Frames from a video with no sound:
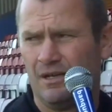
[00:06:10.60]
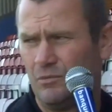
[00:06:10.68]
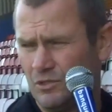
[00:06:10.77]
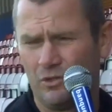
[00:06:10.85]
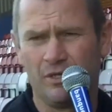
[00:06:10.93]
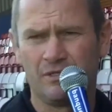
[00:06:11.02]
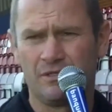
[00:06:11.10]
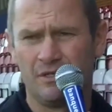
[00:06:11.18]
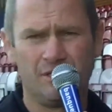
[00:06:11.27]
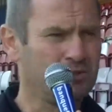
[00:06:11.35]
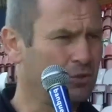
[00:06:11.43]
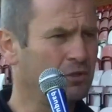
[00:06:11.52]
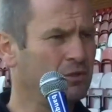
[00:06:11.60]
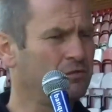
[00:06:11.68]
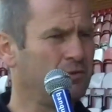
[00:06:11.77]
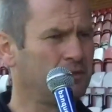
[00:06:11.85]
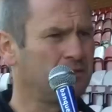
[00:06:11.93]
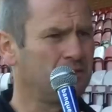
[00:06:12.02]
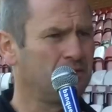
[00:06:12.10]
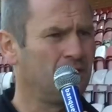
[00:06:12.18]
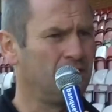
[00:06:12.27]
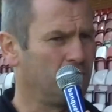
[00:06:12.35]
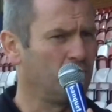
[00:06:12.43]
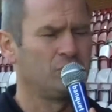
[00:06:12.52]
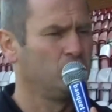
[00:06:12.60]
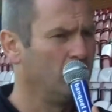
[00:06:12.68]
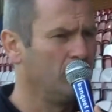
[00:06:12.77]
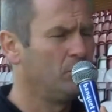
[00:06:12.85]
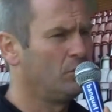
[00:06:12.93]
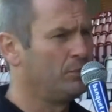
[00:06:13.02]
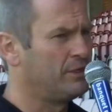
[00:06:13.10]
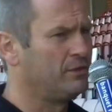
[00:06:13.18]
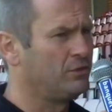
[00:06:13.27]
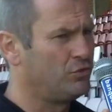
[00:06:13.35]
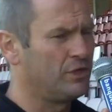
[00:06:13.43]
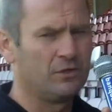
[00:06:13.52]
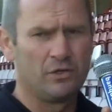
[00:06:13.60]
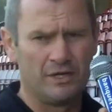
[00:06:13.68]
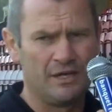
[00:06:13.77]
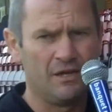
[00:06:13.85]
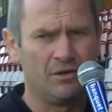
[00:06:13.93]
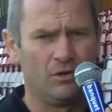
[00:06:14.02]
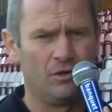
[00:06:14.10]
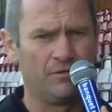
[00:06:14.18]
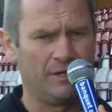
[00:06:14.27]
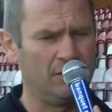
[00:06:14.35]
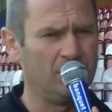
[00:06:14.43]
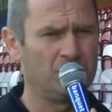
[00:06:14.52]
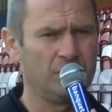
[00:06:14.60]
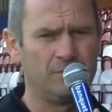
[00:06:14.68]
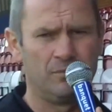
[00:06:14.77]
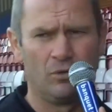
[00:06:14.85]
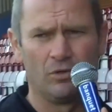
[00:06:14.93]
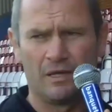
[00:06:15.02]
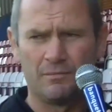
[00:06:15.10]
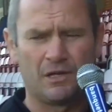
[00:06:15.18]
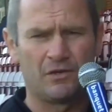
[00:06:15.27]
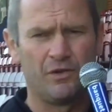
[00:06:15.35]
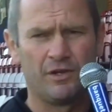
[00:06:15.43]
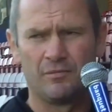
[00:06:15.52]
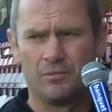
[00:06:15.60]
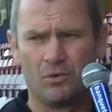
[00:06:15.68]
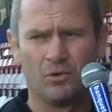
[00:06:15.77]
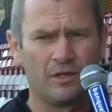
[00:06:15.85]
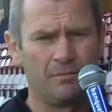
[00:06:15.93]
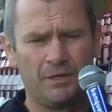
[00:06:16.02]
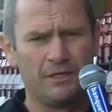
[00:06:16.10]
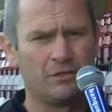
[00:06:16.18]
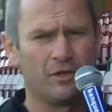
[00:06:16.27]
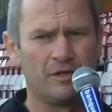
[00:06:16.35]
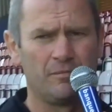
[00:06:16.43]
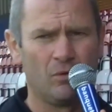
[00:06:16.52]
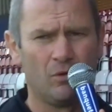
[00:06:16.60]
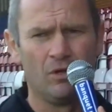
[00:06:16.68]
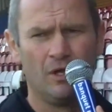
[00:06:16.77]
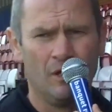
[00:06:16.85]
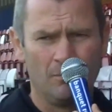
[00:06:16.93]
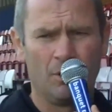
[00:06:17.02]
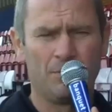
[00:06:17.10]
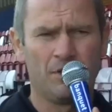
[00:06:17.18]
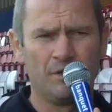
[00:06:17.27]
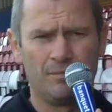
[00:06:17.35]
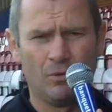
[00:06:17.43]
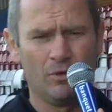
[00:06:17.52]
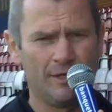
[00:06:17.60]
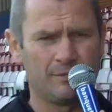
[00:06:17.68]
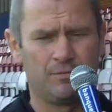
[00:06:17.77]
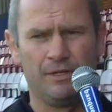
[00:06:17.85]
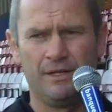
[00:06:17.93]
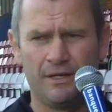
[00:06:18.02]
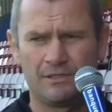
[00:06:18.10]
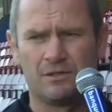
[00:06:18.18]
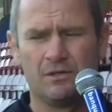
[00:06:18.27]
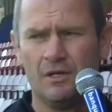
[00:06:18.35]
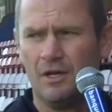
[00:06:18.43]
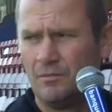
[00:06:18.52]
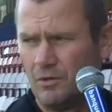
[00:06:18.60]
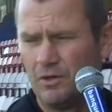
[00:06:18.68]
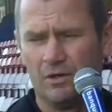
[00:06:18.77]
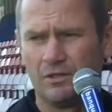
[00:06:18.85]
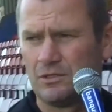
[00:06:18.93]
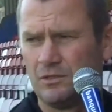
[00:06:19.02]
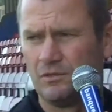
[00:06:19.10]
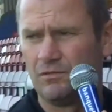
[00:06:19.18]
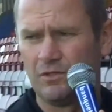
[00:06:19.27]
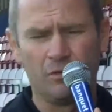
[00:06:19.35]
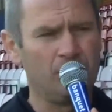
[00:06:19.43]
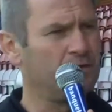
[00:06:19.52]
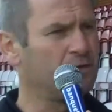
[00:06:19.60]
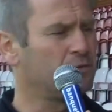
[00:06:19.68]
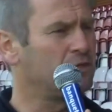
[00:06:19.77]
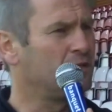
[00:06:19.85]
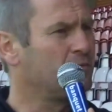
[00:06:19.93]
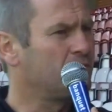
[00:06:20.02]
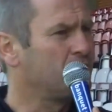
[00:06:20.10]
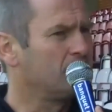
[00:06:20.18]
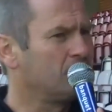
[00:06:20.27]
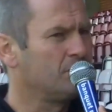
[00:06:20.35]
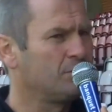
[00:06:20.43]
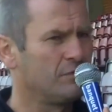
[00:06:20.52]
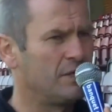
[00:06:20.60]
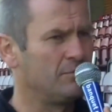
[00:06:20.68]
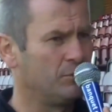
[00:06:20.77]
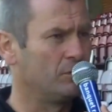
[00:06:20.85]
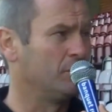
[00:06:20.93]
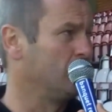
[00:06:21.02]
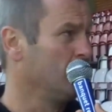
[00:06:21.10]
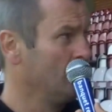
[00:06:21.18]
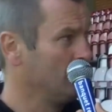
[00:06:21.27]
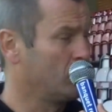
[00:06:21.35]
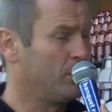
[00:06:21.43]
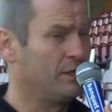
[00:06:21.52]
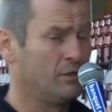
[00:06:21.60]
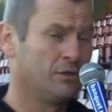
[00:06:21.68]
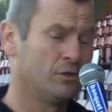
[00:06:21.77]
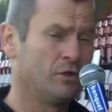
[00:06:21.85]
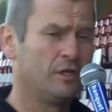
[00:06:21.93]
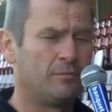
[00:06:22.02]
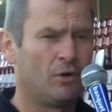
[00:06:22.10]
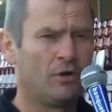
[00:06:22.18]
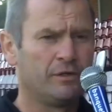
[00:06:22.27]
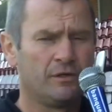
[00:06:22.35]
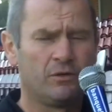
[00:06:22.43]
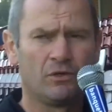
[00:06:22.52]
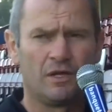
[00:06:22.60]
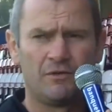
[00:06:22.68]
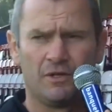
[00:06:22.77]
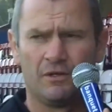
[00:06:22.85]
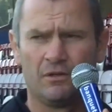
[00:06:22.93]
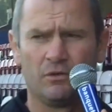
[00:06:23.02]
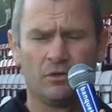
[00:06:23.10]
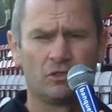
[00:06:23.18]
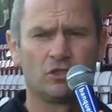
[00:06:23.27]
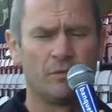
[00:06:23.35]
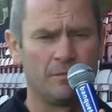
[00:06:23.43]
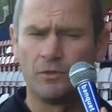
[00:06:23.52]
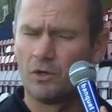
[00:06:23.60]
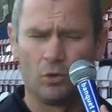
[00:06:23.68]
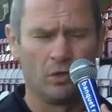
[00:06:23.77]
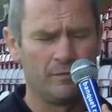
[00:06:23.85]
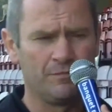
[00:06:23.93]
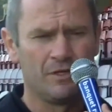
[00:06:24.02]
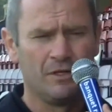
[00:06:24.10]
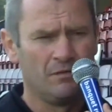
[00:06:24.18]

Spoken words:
and we've done it, and he scored a goal from it. And we're twirling all week and training, getting their half, get Lodge on the ball, get McGree on the ball, get Billy Dunn on the ball, Bobby on the ball, let's play, let's go. But all of a sudden we're doing things we tell them not to do. But we're quite good, we'll go in the bar and they'll all have a little, or some of them, not all of them,